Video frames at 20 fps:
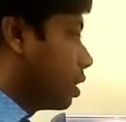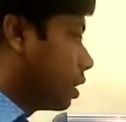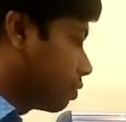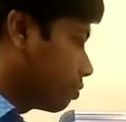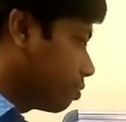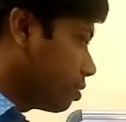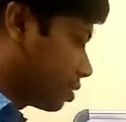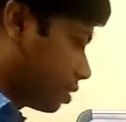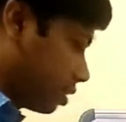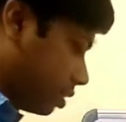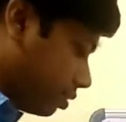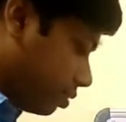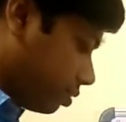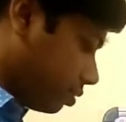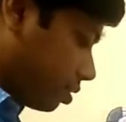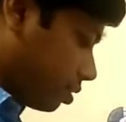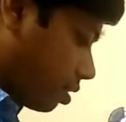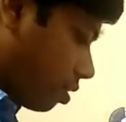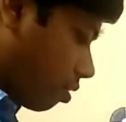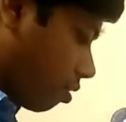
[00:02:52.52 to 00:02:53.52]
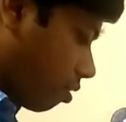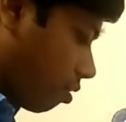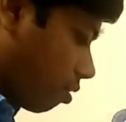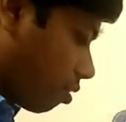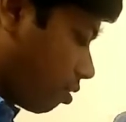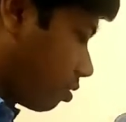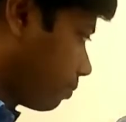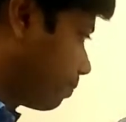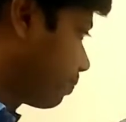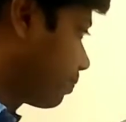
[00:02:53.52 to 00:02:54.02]
equations,
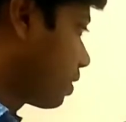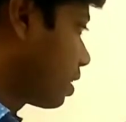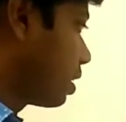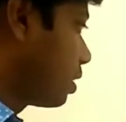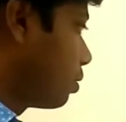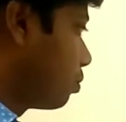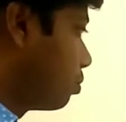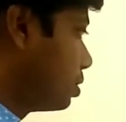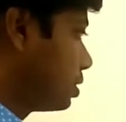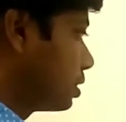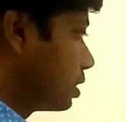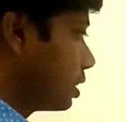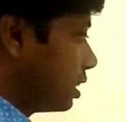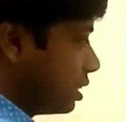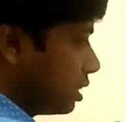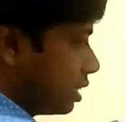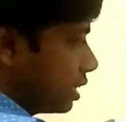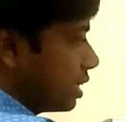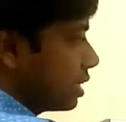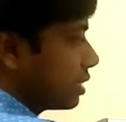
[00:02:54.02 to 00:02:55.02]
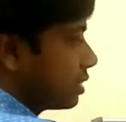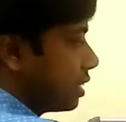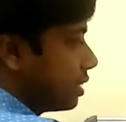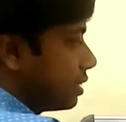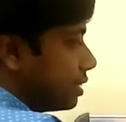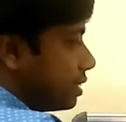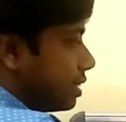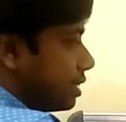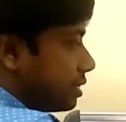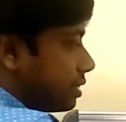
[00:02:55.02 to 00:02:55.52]
or which indicate
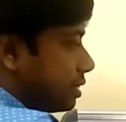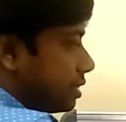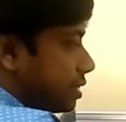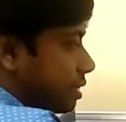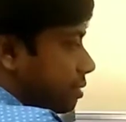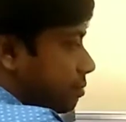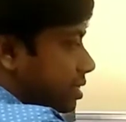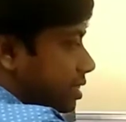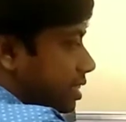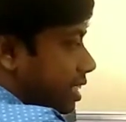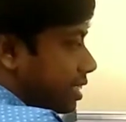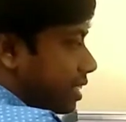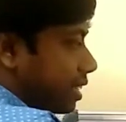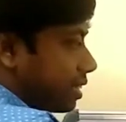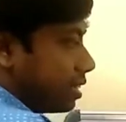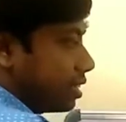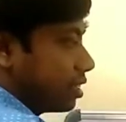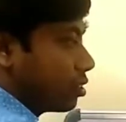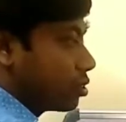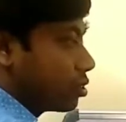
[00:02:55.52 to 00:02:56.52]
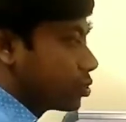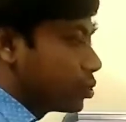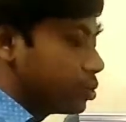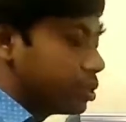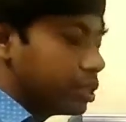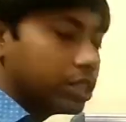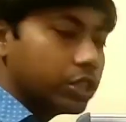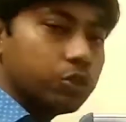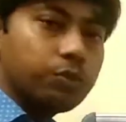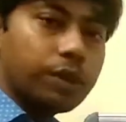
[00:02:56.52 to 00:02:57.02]
that ds system is greater than equals to
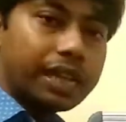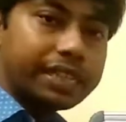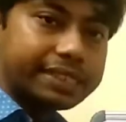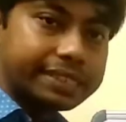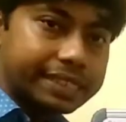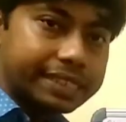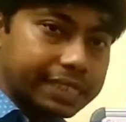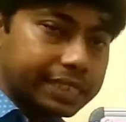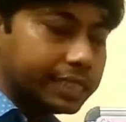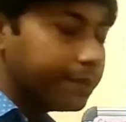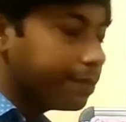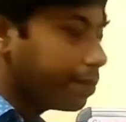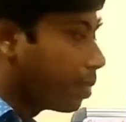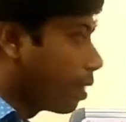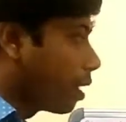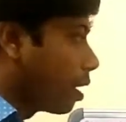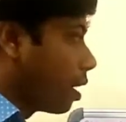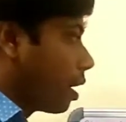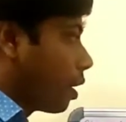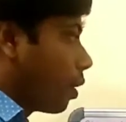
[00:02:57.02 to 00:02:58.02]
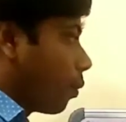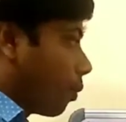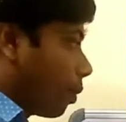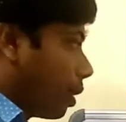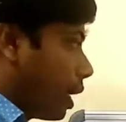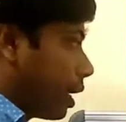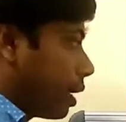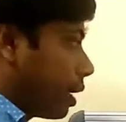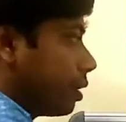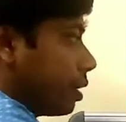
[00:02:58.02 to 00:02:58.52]
dq by t,
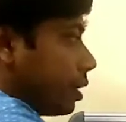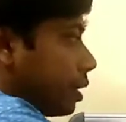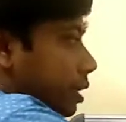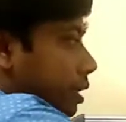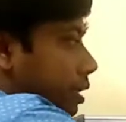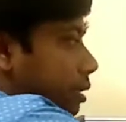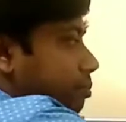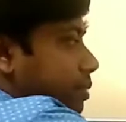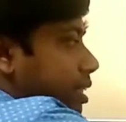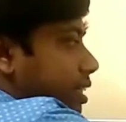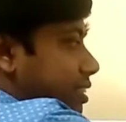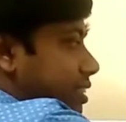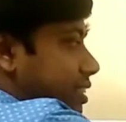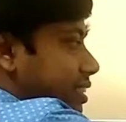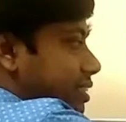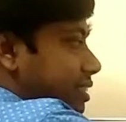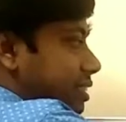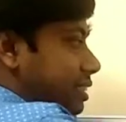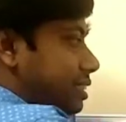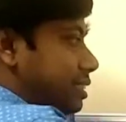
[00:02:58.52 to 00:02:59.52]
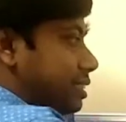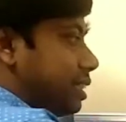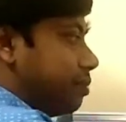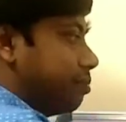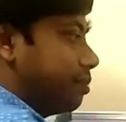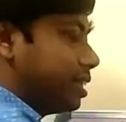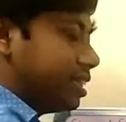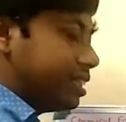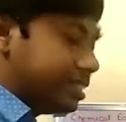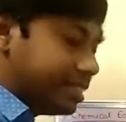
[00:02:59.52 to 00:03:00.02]
where if the ds
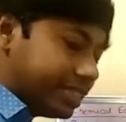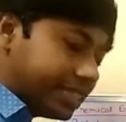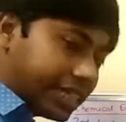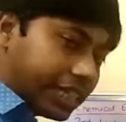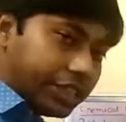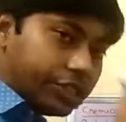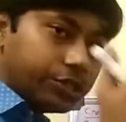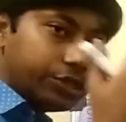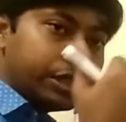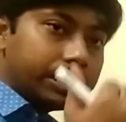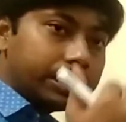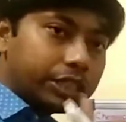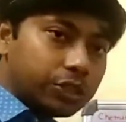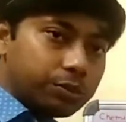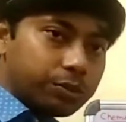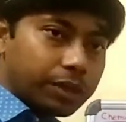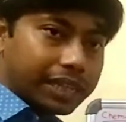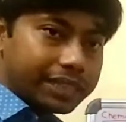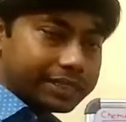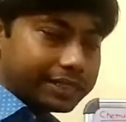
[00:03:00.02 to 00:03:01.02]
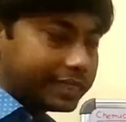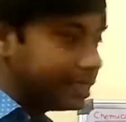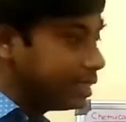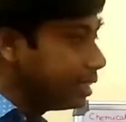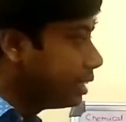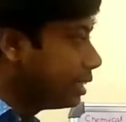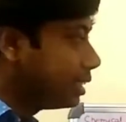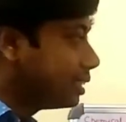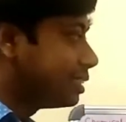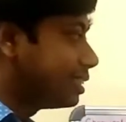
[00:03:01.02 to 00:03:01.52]
system is equal to dq by
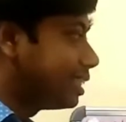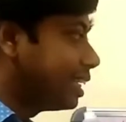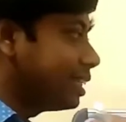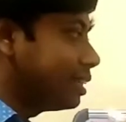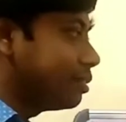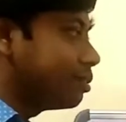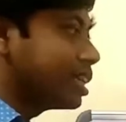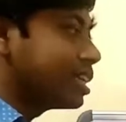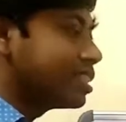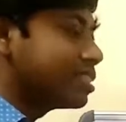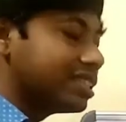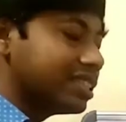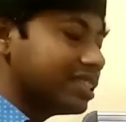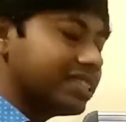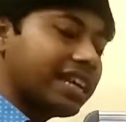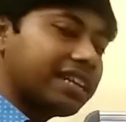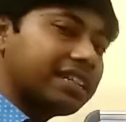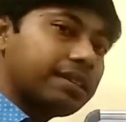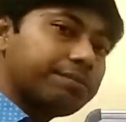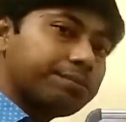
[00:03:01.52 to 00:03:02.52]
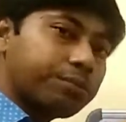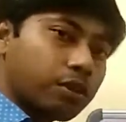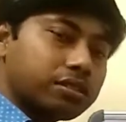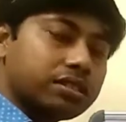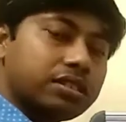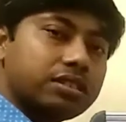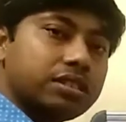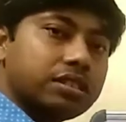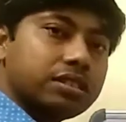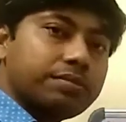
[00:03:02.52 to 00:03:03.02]
t, then you can say that the
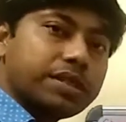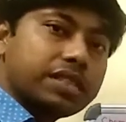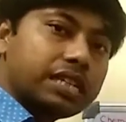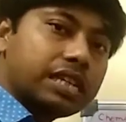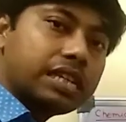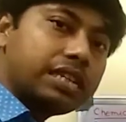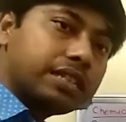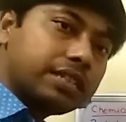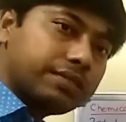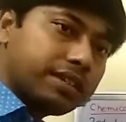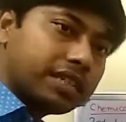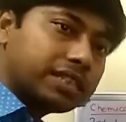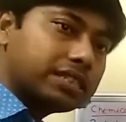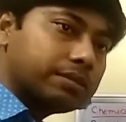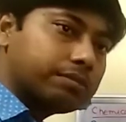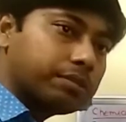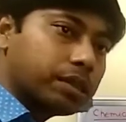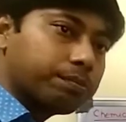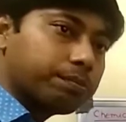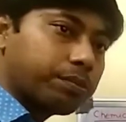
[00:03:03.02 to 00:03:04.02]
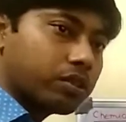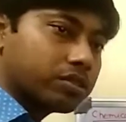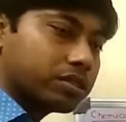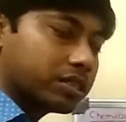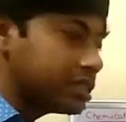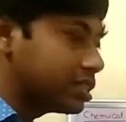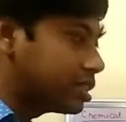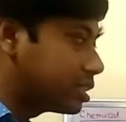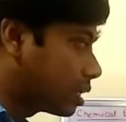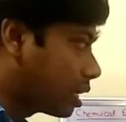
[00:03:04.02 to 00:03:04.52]
process is basically reversible
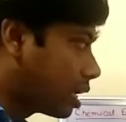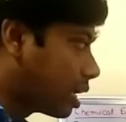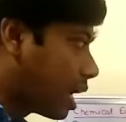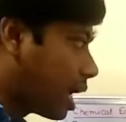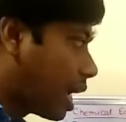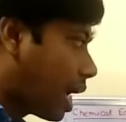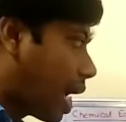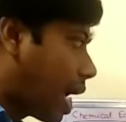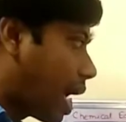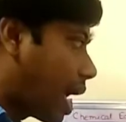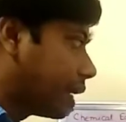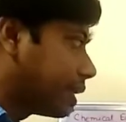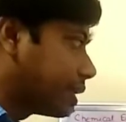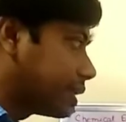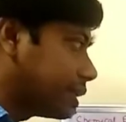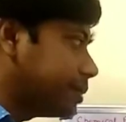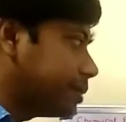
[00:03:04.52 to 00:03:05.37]
process. And